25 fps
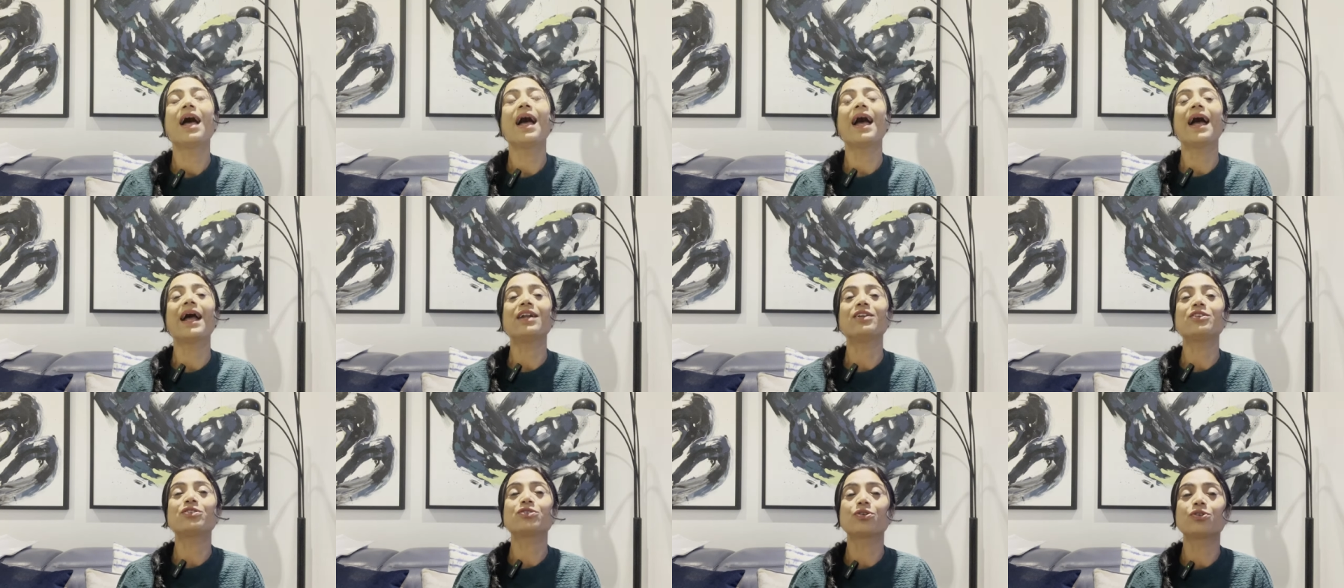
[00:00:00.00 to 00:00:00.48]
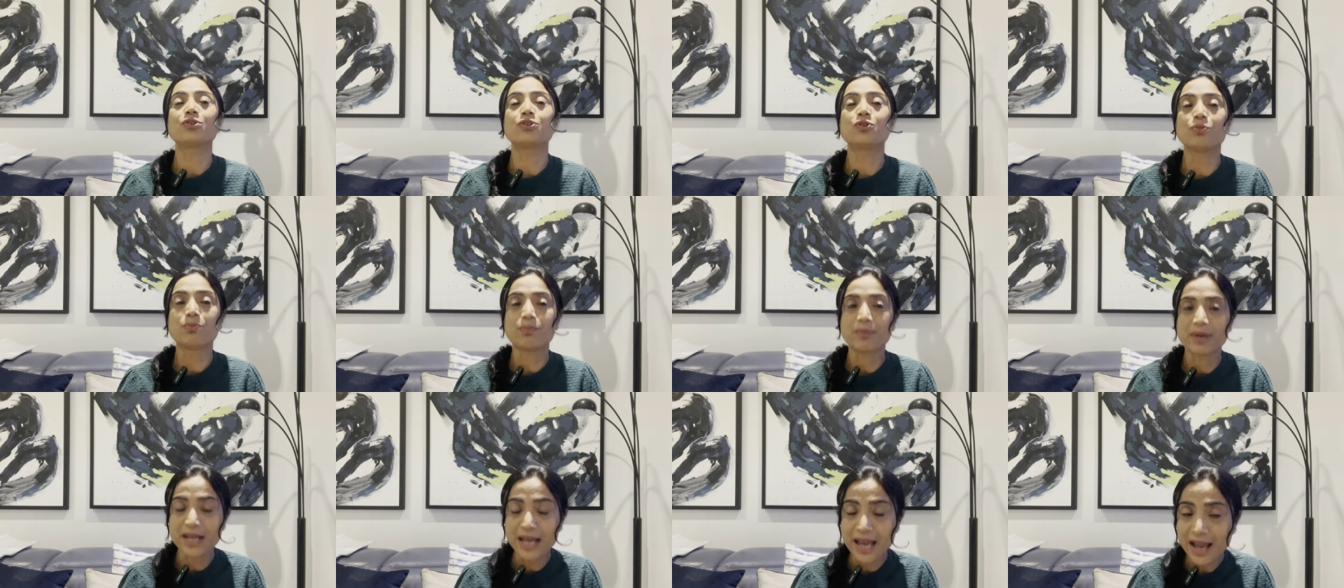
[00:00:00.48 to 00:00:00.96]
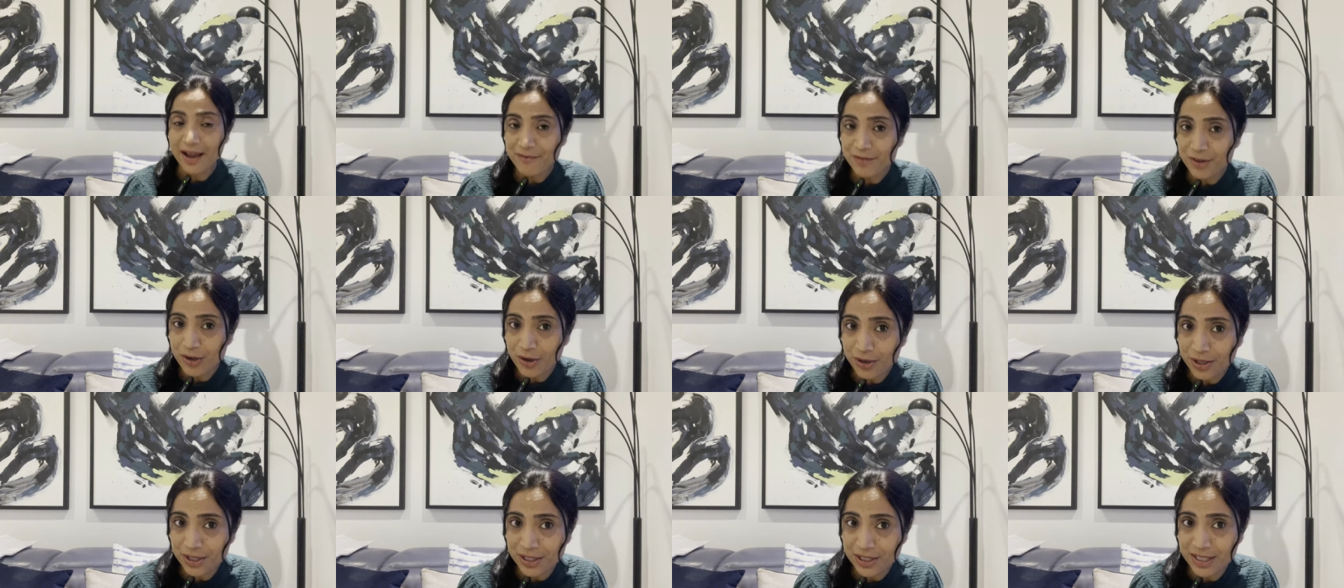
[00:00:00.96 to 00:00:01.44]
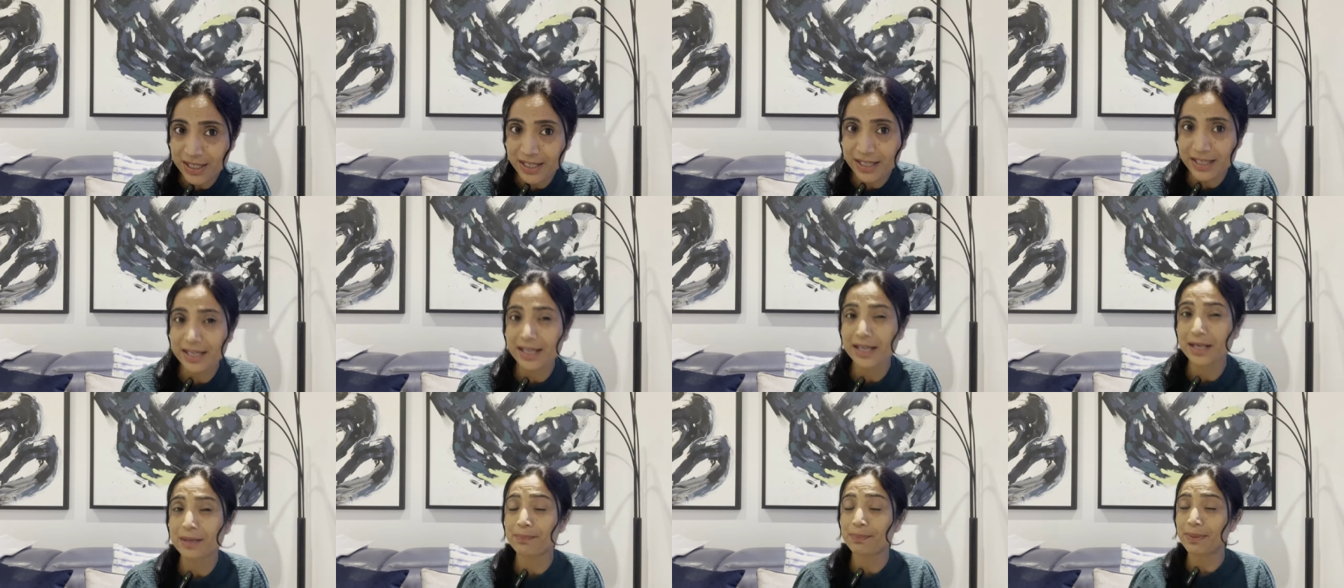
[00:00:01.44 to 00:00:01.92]
and so you may have not written a
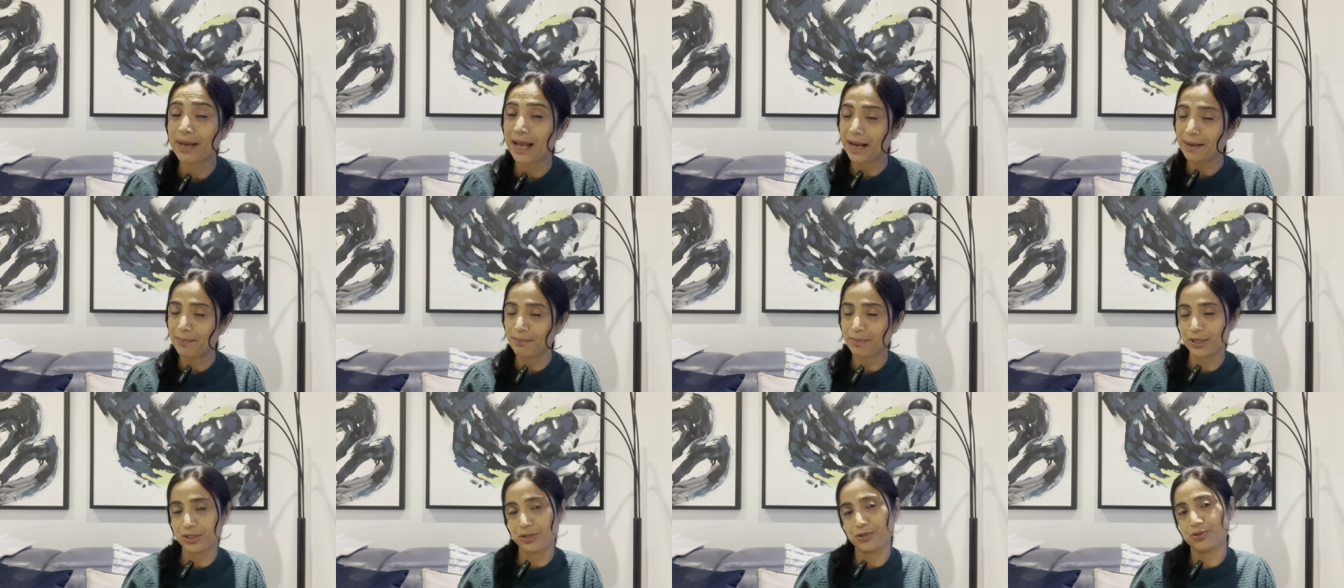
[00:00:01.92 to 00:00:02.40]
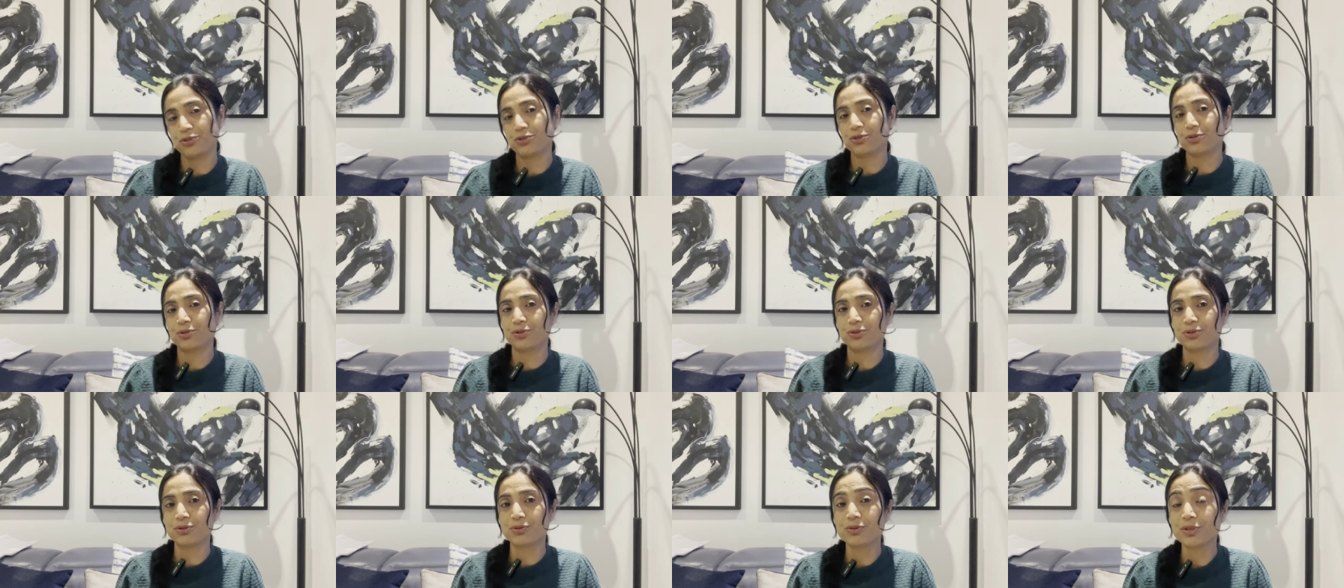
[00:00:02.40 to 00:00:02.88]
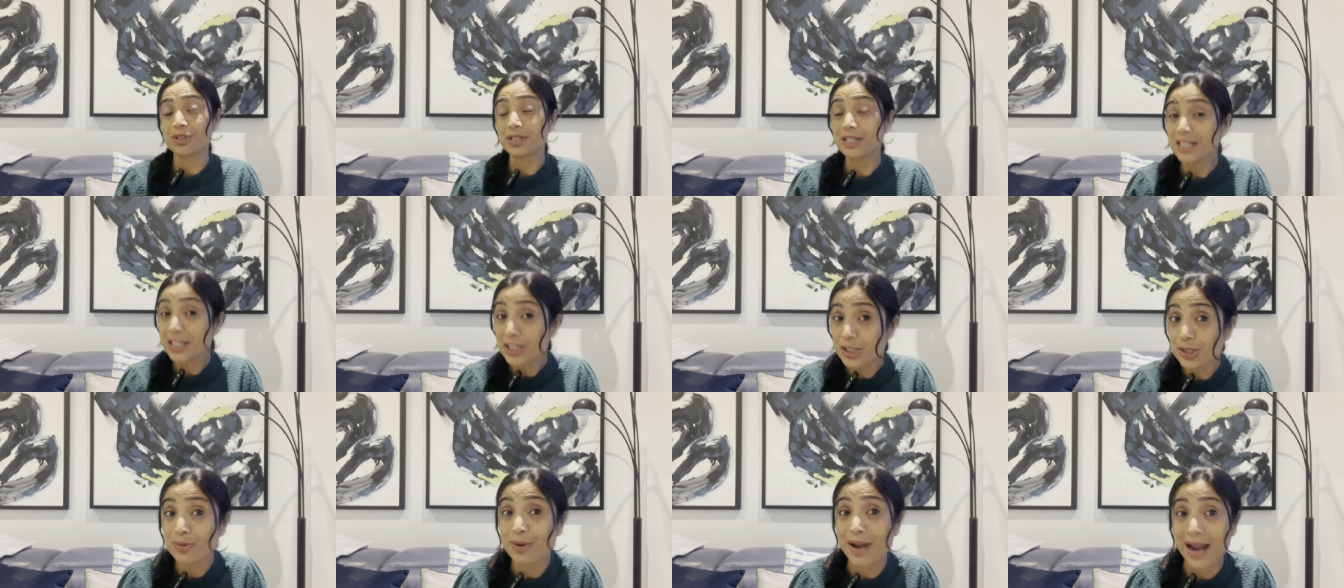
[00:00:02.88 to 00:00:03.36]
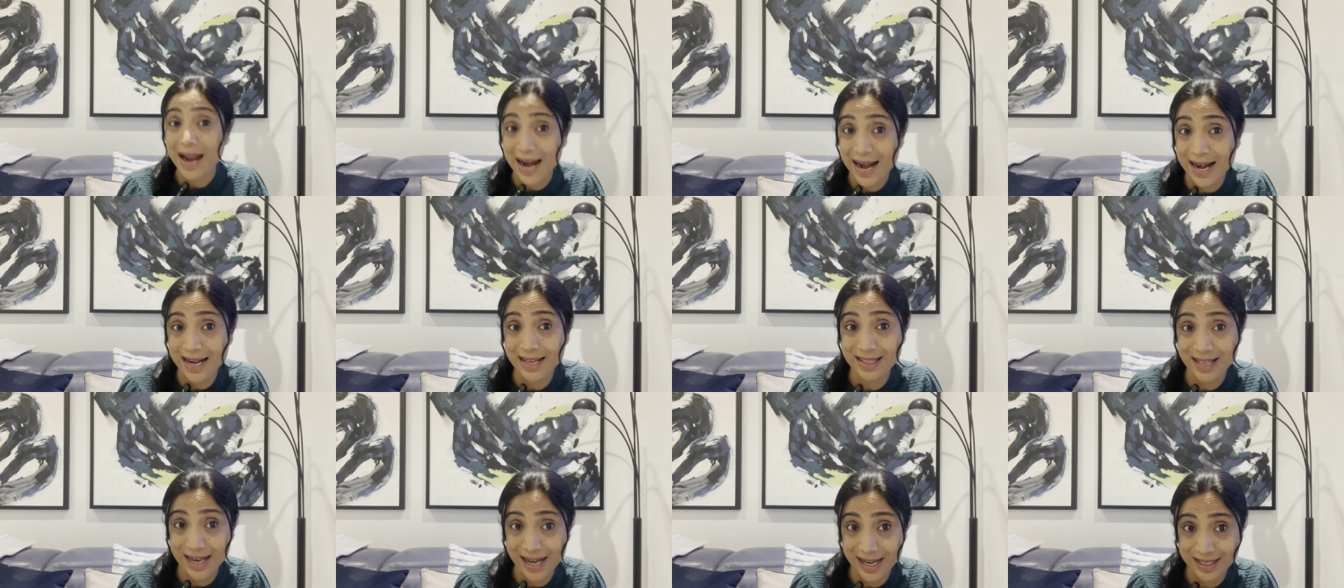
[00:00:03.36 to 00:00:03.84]
care plan, but you you need to
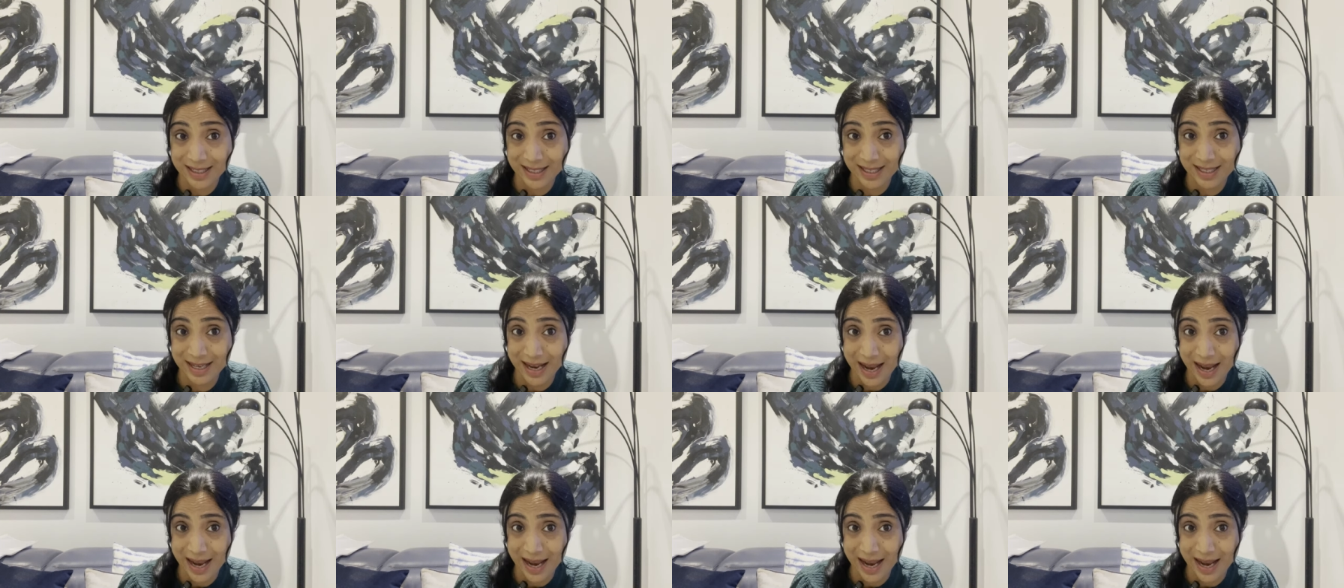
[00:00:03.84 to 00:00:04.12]
add that